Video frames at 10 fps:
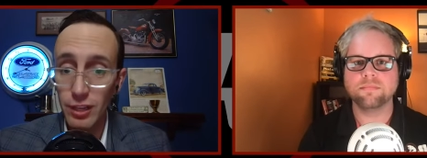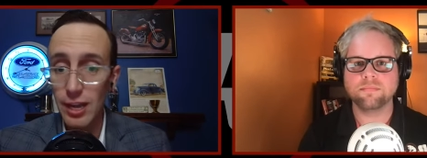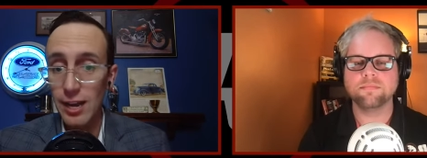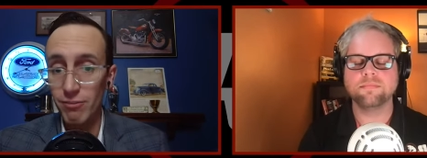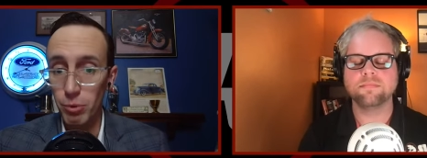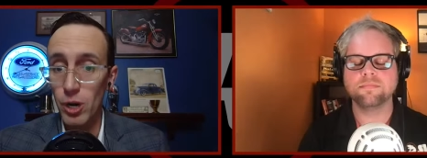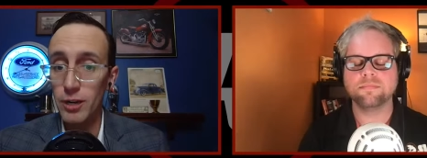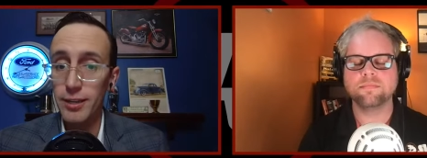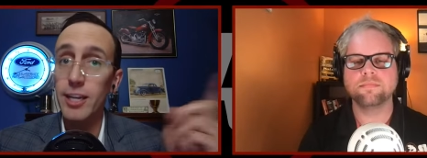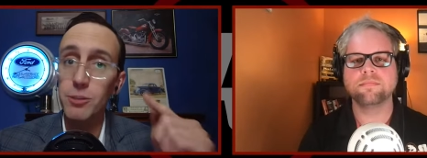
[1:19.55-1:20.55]
Speaker 1: the live
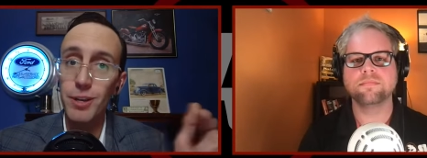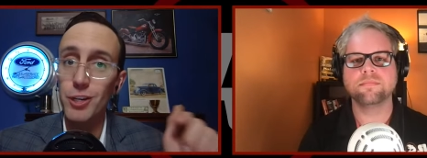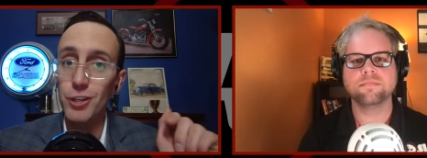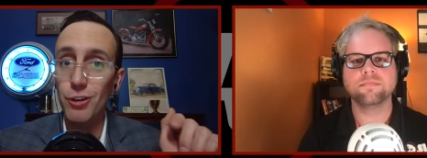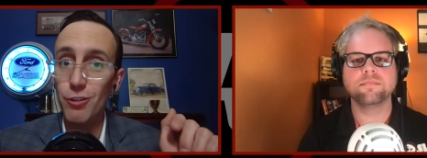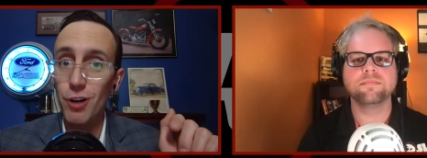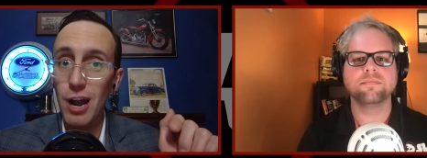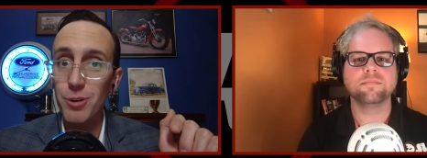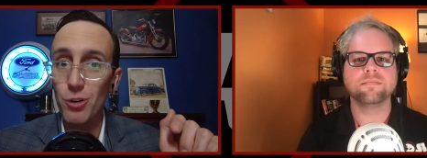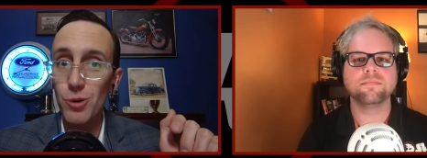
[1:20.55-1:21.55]
broadcast, make sure you
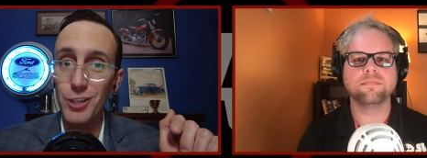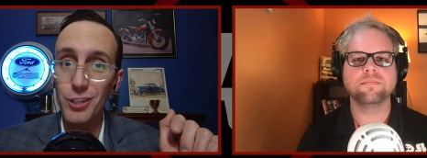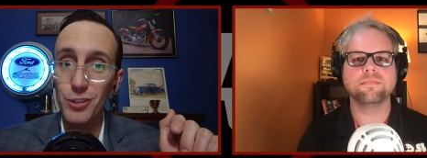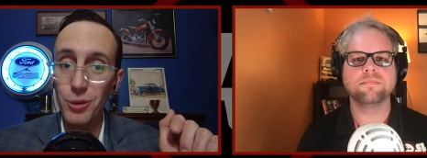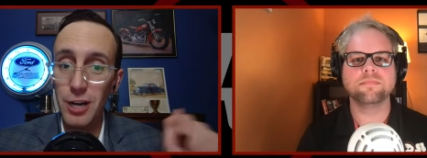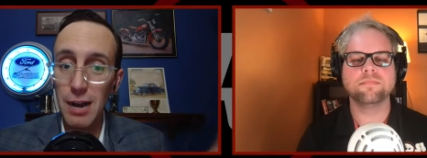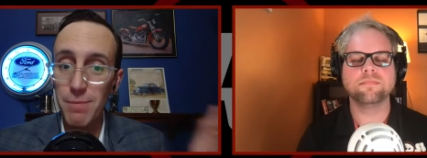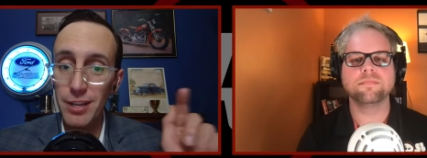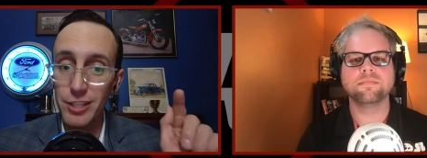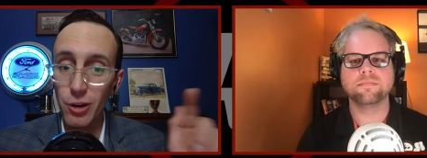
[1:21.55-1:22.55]
drop your questions or
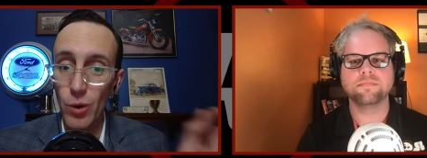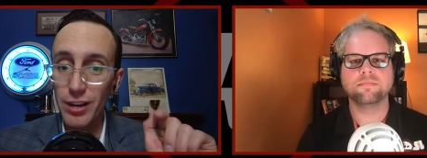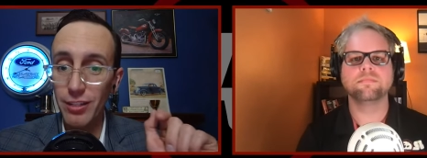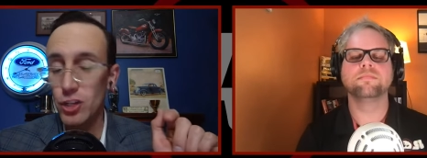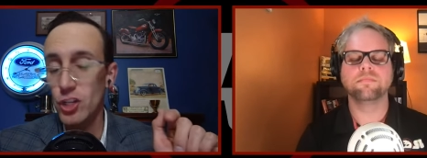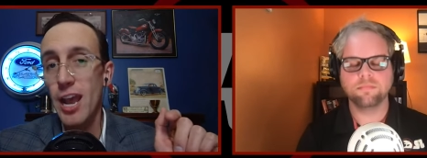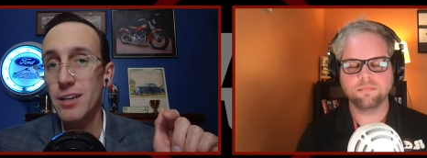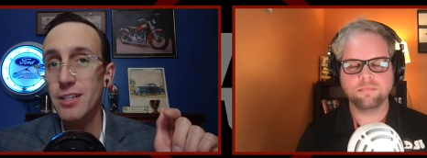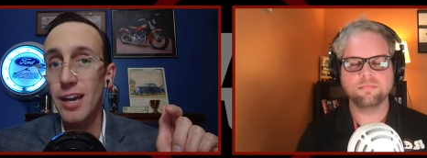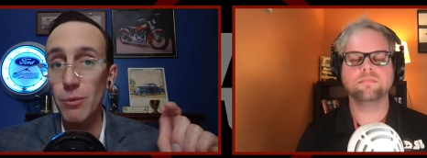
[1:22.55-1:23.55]
comments right in the
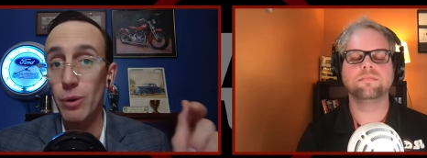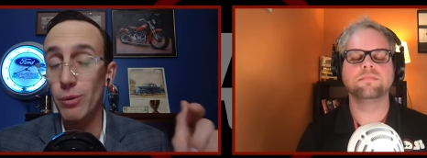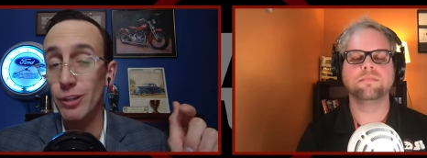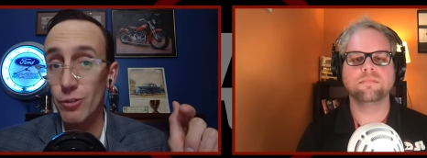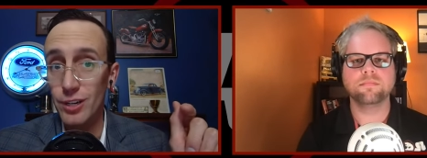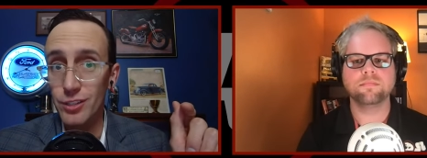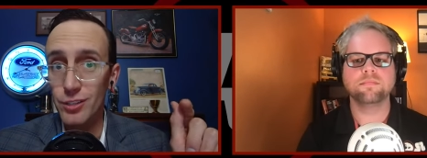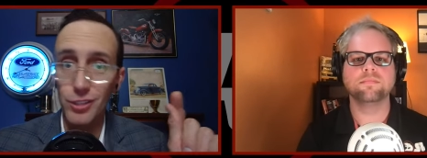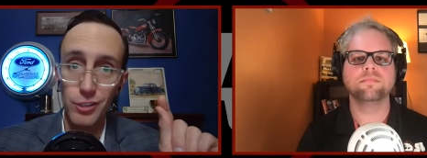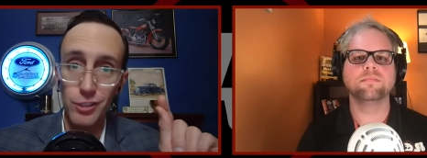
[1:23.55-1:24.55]
chat, and we will address
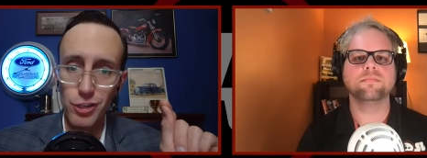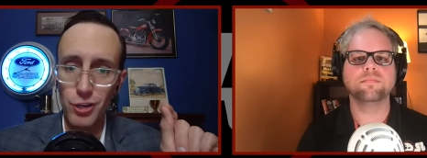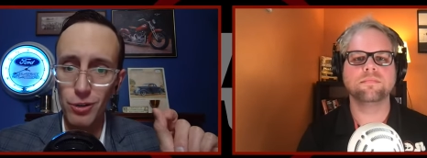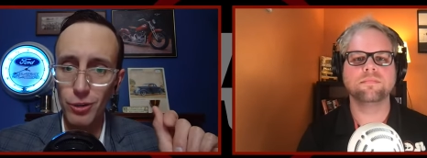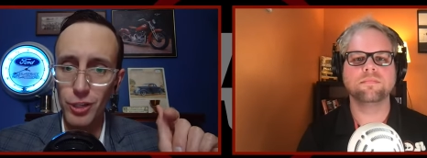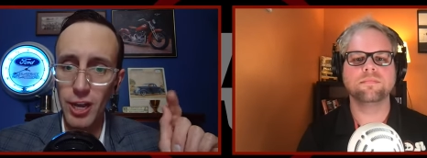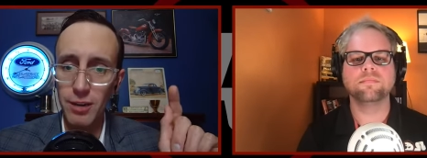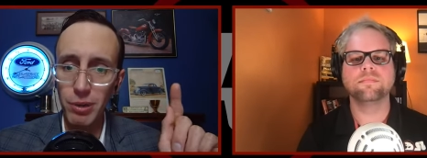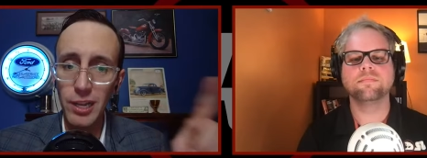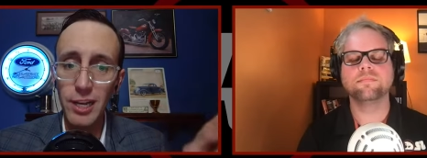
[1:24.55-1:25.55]
those as the show goes on.
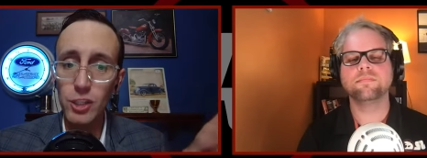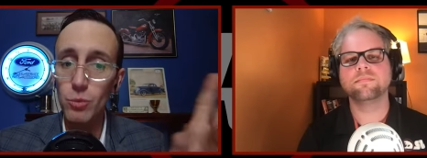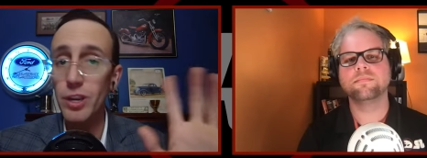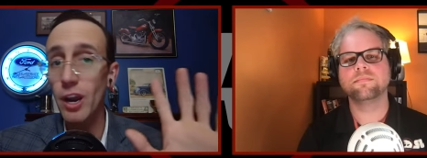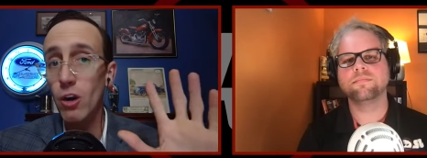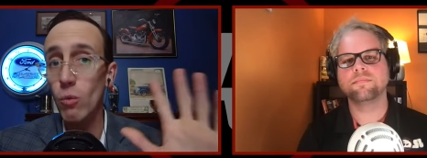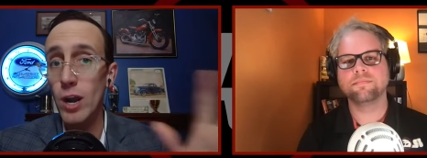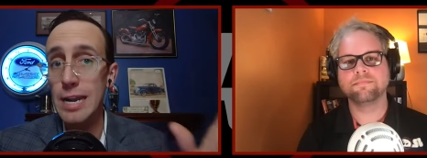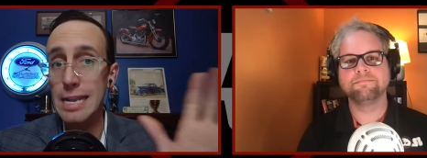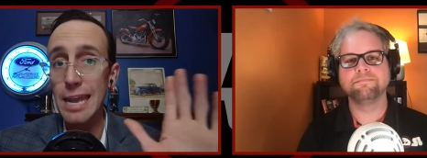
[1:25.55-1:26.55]
Plus, we are
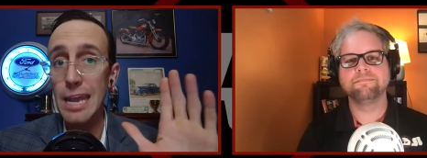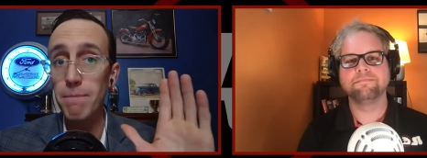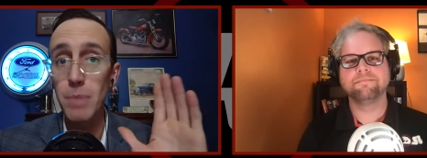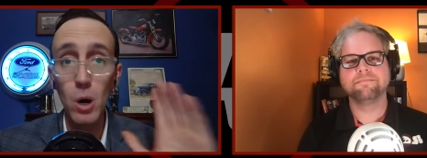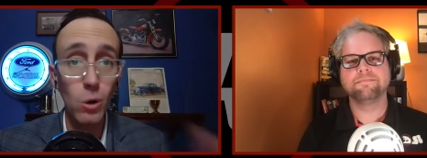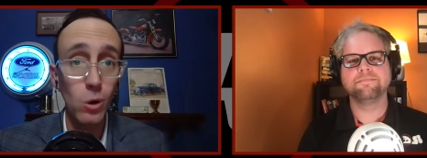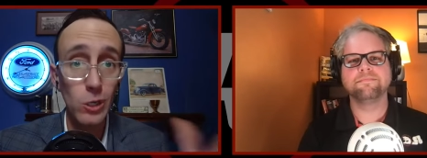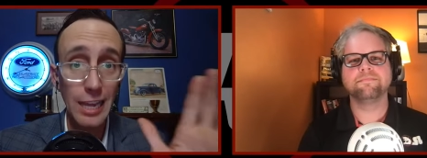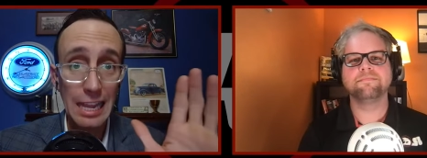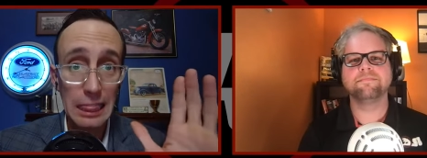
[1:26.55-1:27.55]
running a
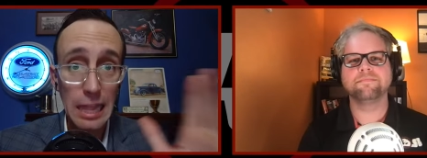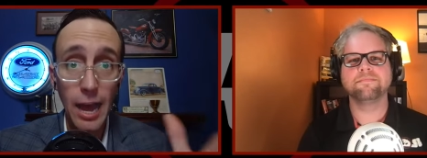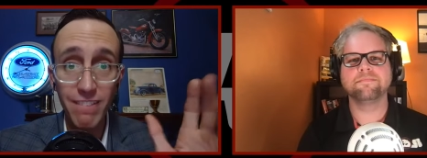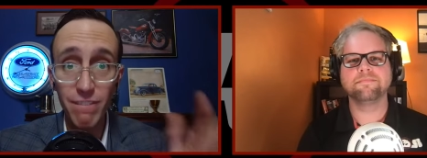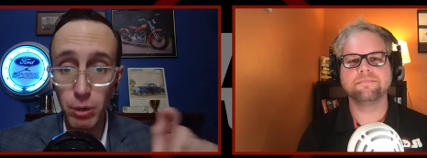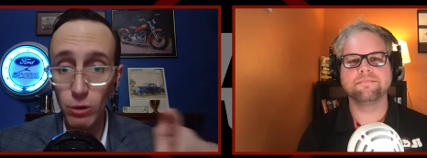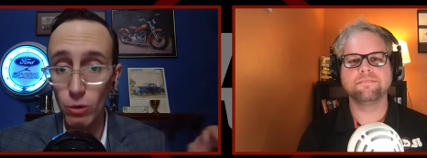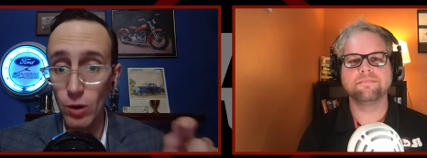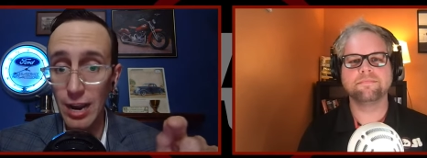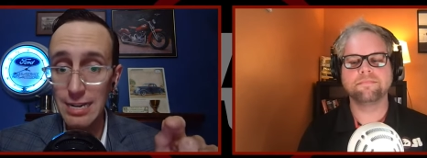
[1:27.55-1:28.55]
poll, a live
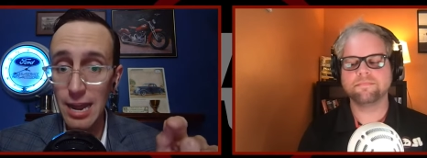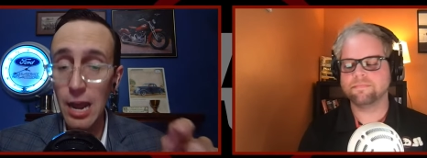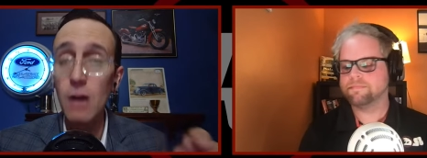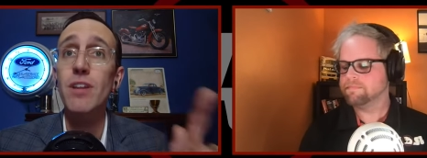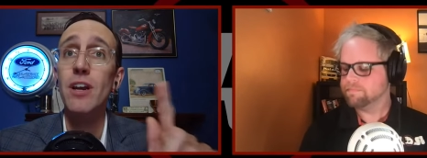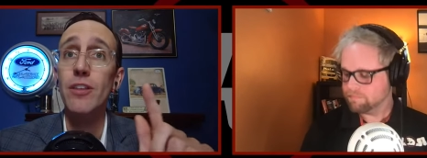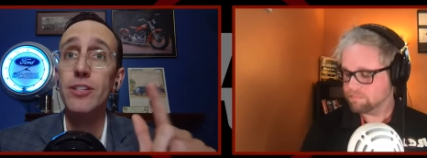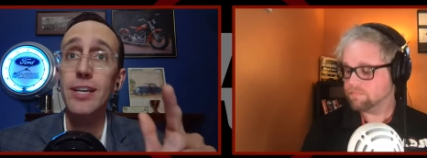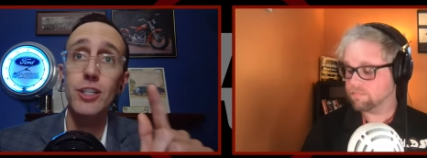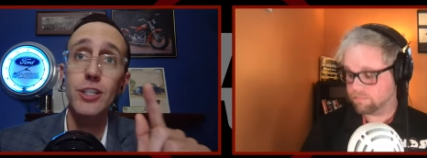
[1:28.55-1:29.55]
poll right now. There's
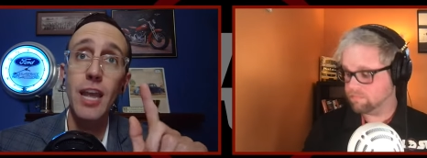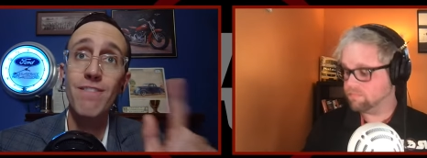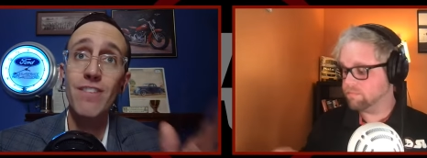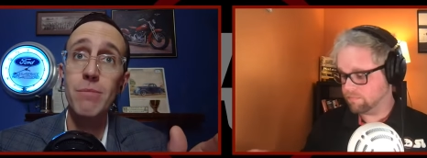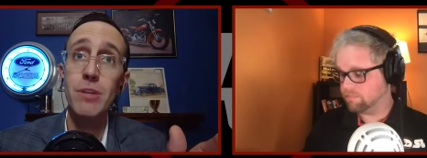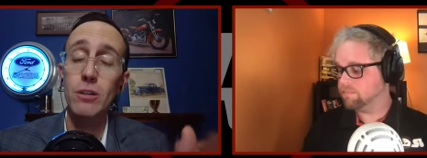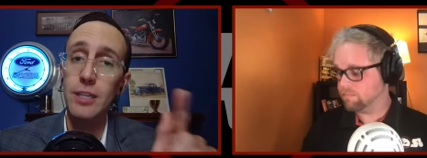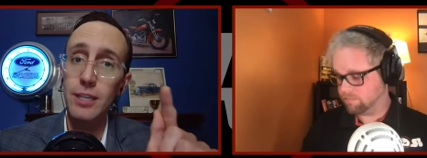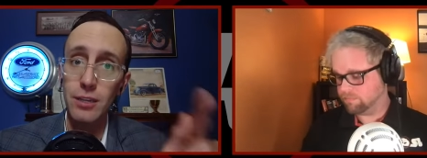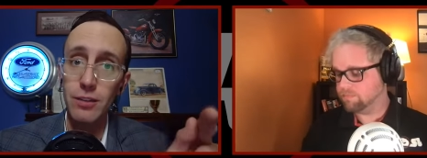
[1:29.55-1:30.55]
actually a Vimeo
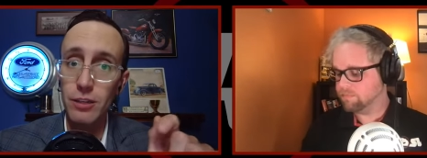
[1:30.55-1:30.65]
link in the